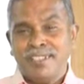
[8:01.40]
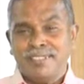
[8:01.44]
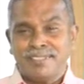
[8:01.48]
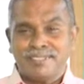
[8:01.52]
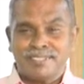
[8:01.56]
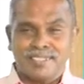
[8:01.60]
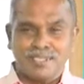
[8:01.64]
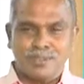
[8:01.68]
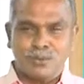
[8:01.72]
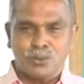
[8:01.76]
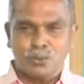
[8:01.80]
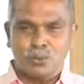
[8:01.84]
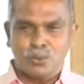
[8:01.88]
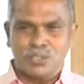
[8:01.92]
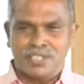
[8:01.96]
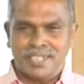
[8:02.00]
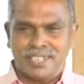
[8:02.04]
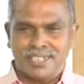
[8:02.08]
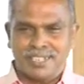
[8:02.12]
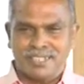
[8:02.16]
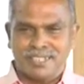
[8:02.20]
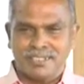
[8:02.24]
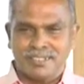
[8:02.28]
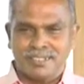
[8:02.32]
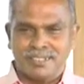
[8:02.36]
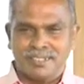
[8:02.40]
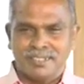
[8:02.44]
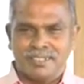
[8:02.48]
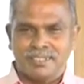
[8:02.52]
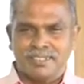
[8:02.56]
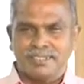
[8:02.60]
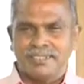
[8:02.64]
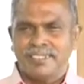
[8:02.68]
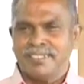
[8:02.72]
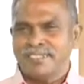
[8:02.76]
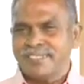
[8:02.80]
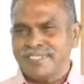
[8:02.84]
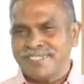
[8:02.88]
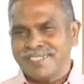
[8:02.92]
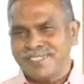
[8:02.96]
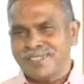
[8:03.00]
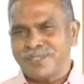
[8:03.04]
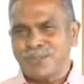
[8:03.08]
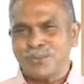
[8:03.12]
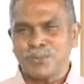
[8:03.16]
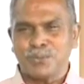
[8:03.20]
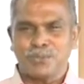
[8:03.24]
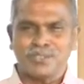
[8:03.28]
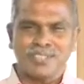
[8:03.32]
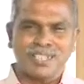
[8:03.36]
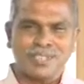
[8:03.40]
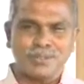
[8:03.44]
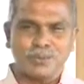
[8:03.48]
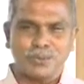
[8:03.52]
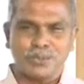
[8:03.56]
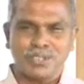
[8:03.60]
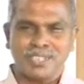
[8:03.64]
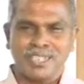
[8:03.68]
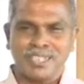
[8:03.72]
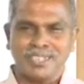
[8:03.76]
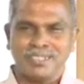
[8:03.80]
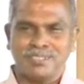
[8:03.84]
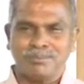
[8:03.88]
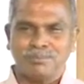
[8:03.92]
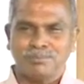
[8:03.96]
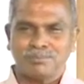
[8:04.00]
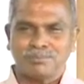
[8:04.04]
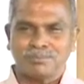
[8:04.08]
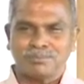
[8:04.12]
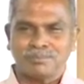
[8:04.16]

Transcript: solution. This is true solution.